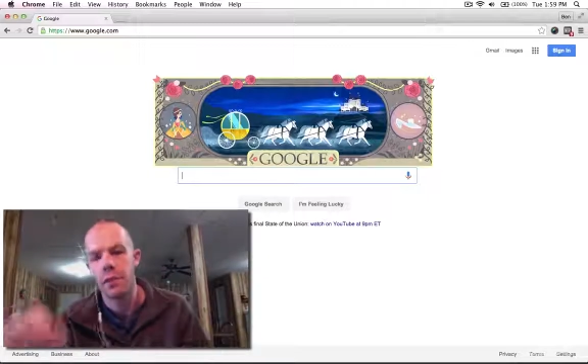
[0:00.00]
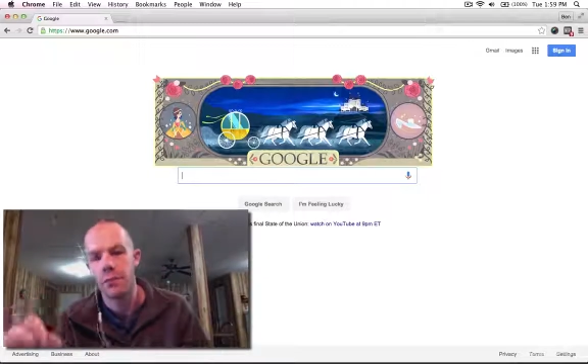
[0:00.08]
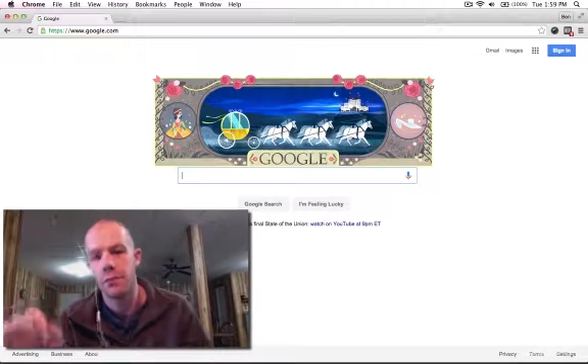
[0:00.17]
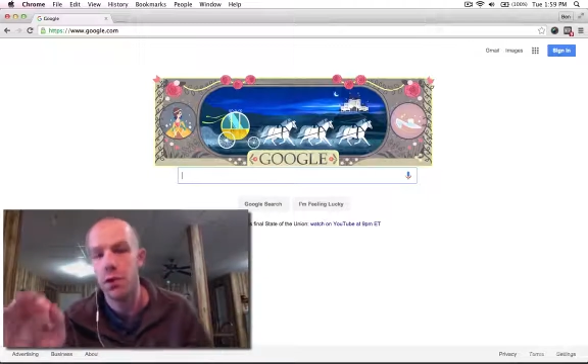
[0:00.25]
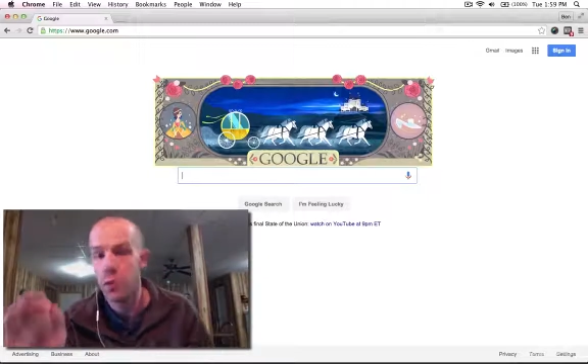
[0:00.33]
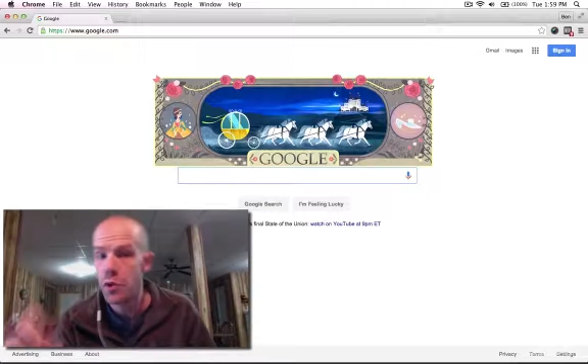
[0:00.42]

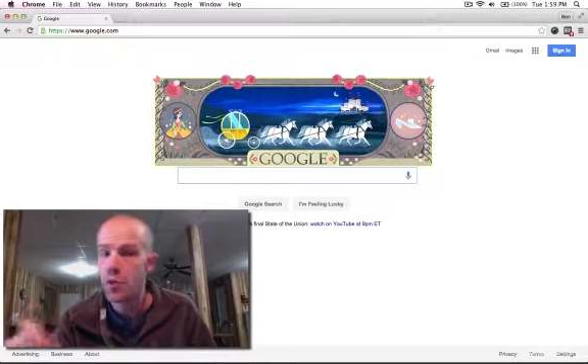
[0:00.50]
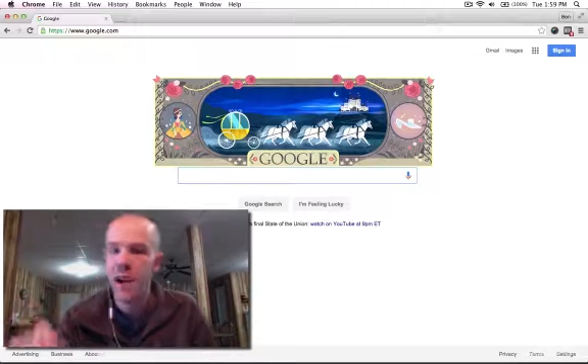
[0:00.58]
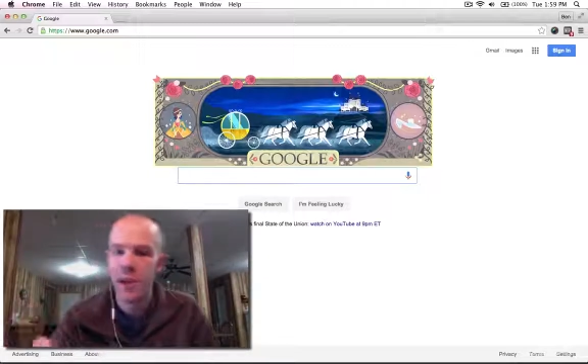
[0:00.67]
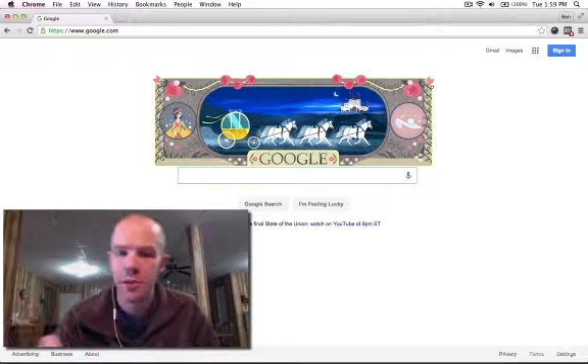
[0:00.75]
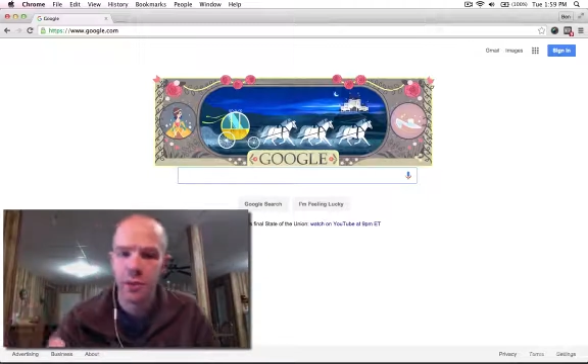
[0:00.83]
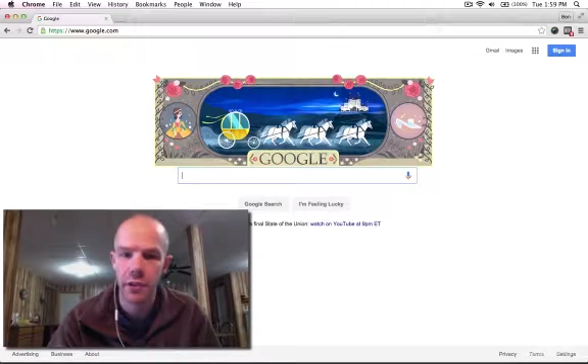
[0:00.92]
you do
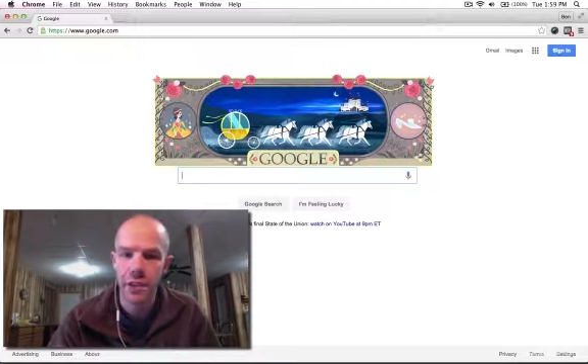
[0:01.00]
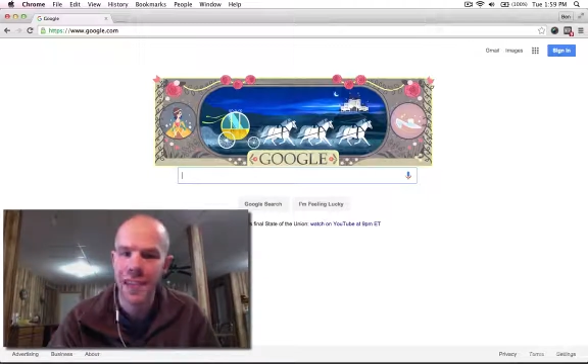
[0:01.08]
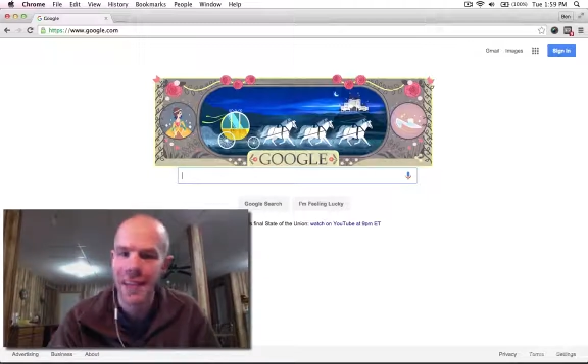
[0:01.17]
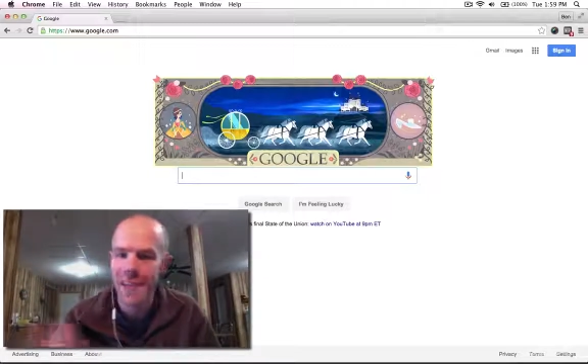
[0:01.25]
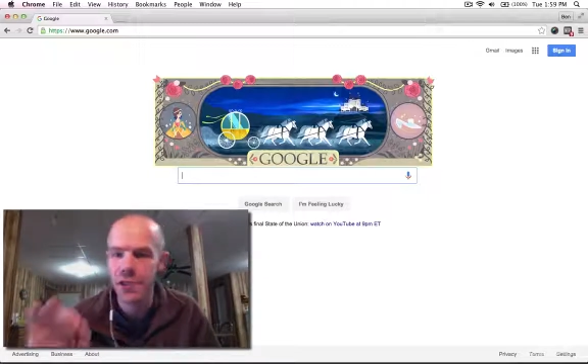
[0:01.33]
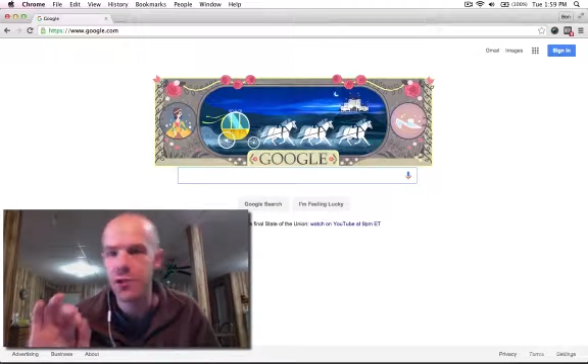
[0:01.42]
actually
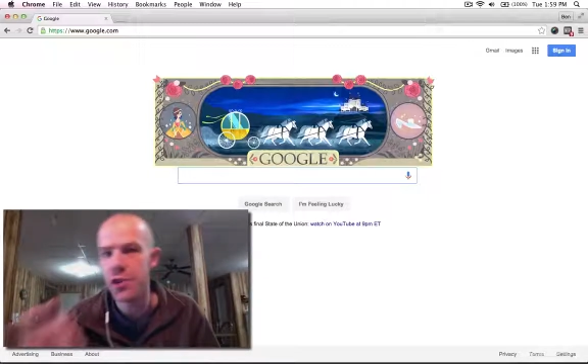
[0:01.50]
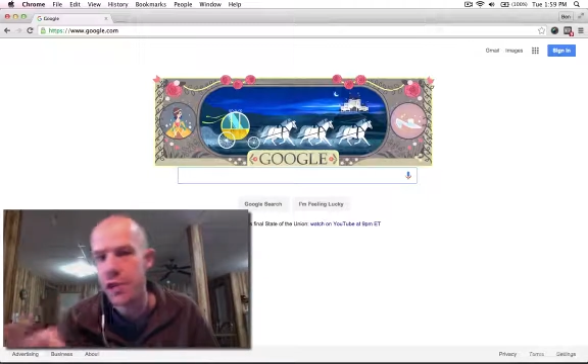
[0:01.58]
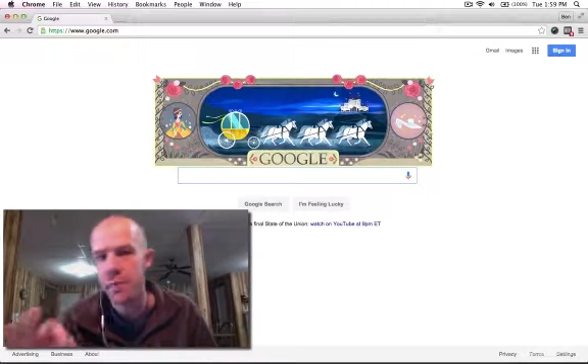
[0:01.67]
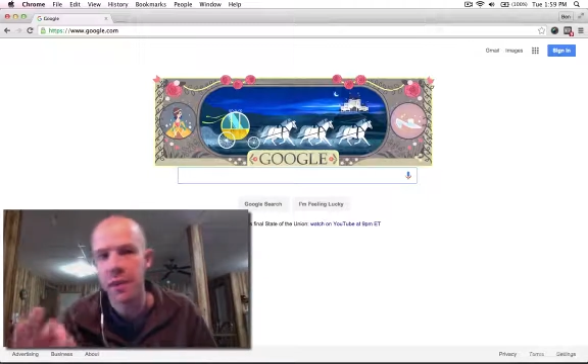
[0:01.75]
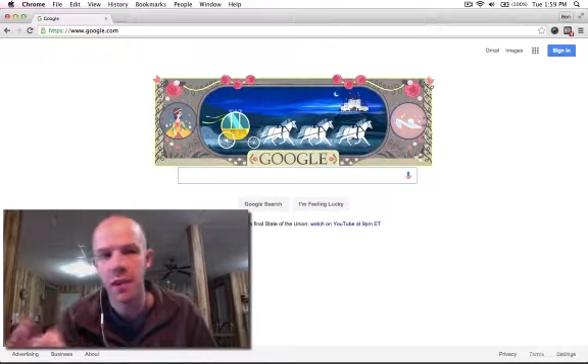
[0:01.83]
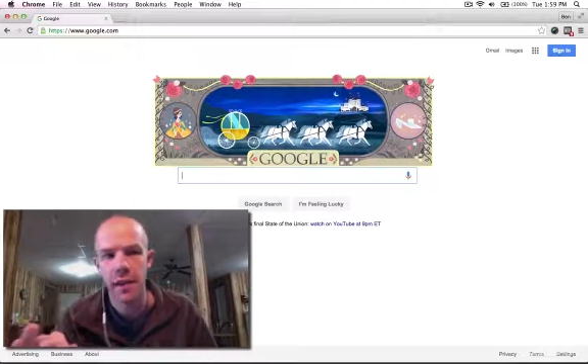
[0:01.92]
need a
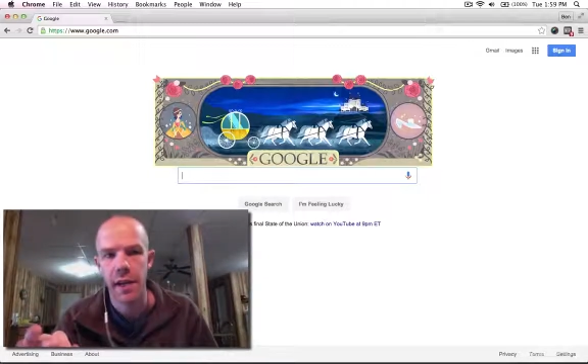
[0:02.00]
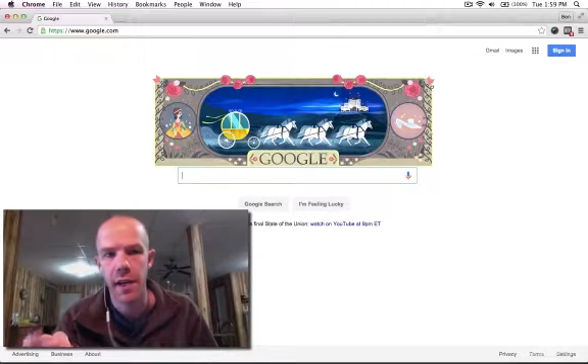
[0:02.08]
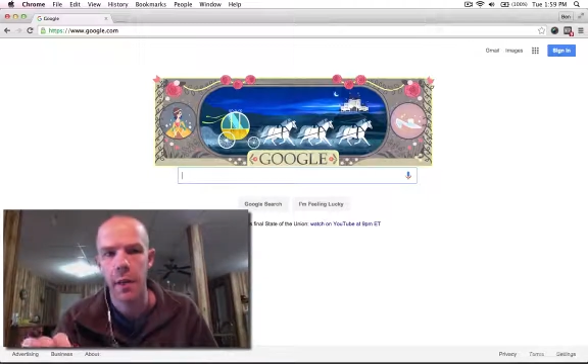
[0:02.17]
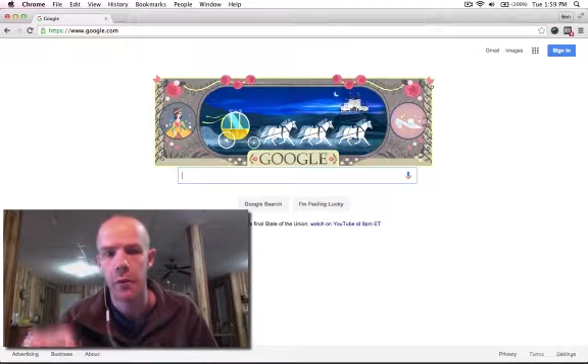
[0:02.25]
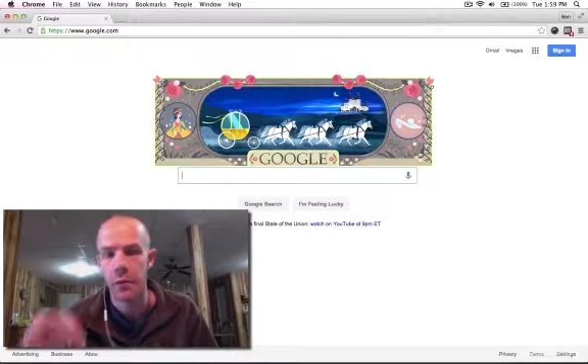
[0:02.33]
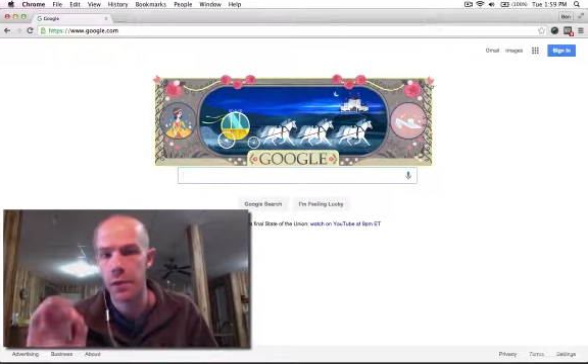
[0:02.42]
Gmail
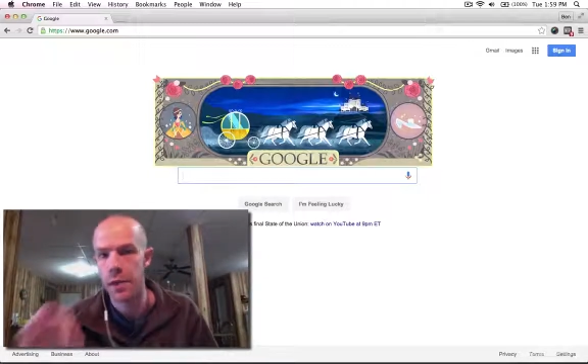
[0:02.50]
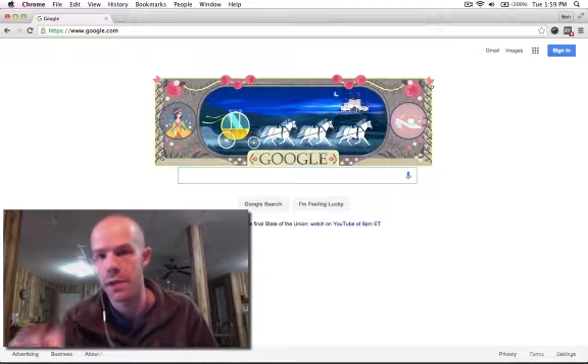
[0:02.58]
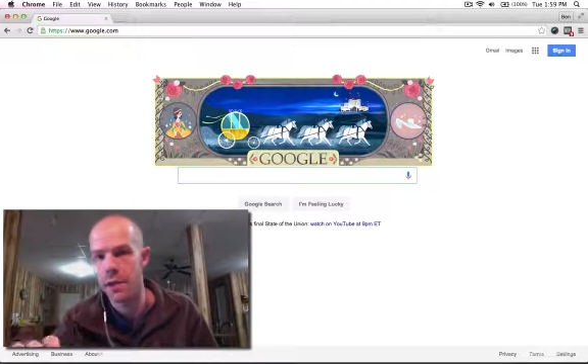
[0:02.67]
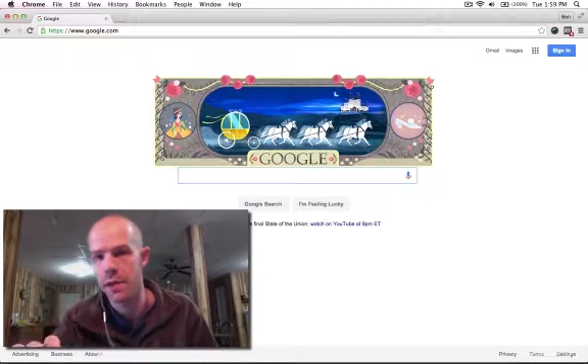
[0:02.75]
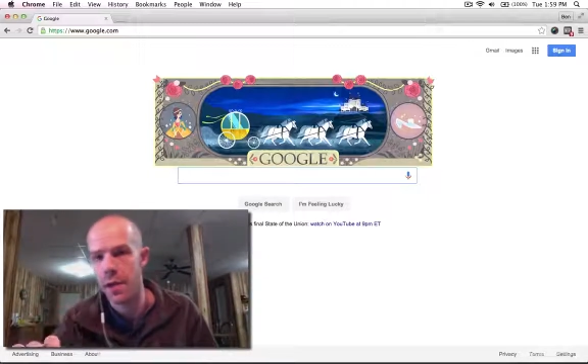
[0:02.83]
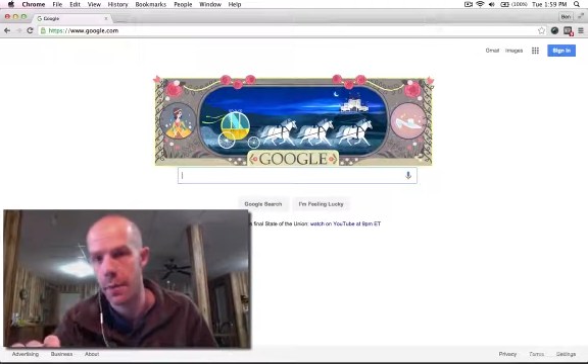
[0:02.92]
account for this
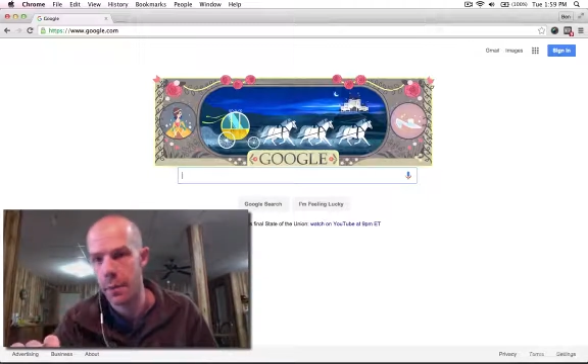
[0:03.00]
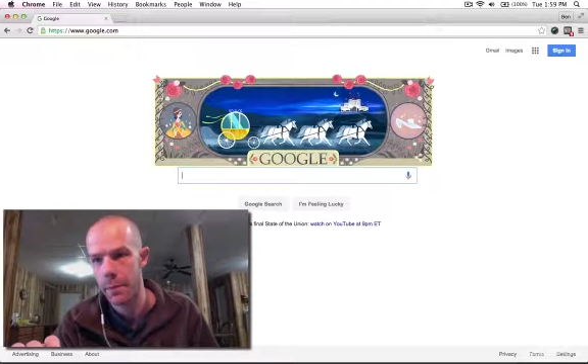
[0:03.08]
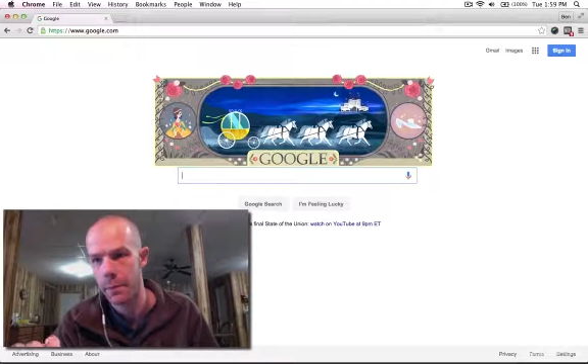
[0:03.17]
step.